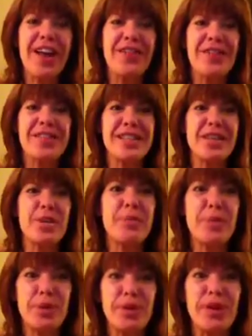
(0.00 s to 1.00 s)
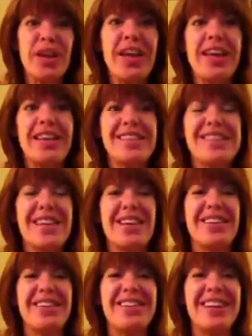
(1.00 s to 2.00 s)
every single pull.
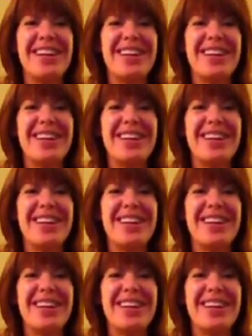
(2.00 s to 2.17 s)
So